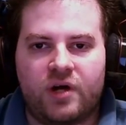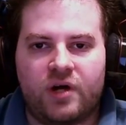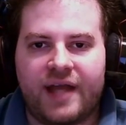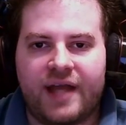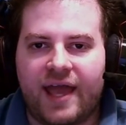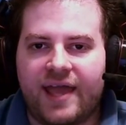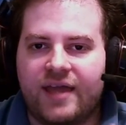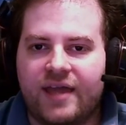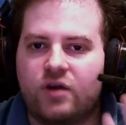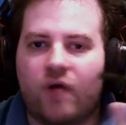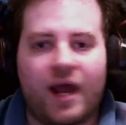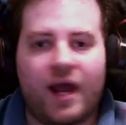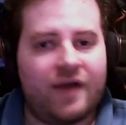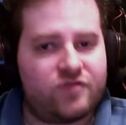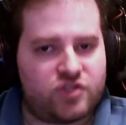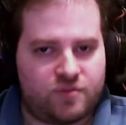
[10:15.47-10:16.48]
a
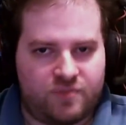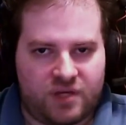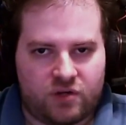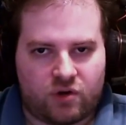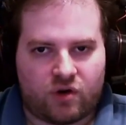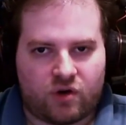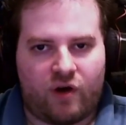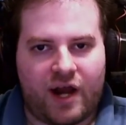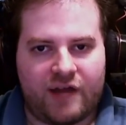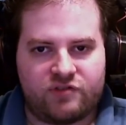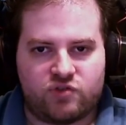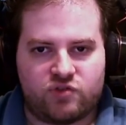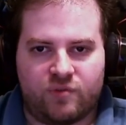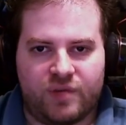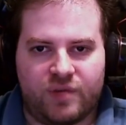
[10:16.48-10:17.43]
craftsman or craftswoman.